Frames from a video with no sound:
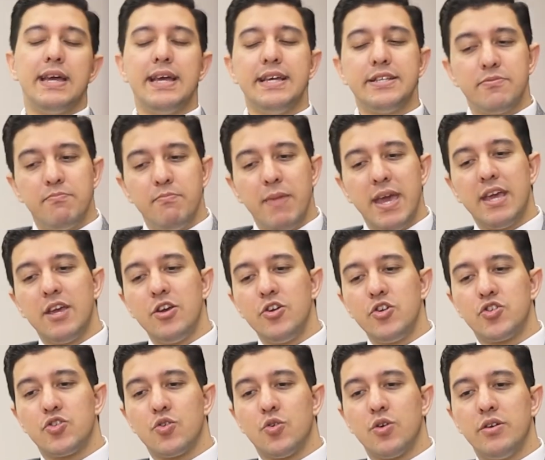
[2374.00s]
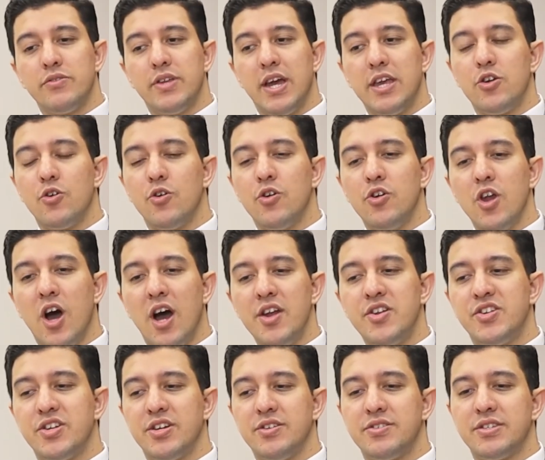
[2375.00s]
is making sure that you're
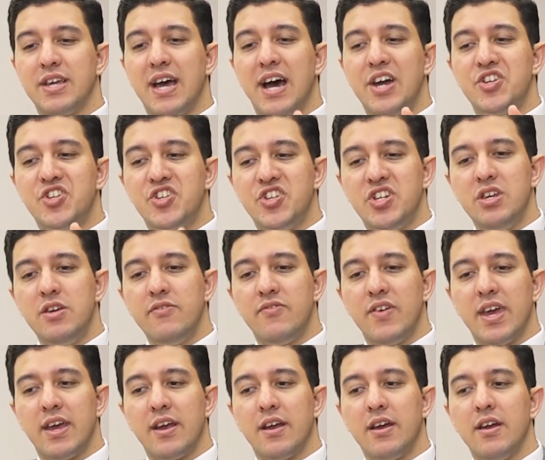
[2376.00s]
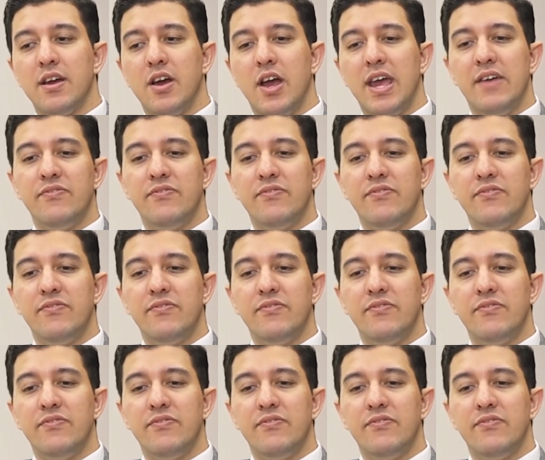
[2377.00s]
not just achieving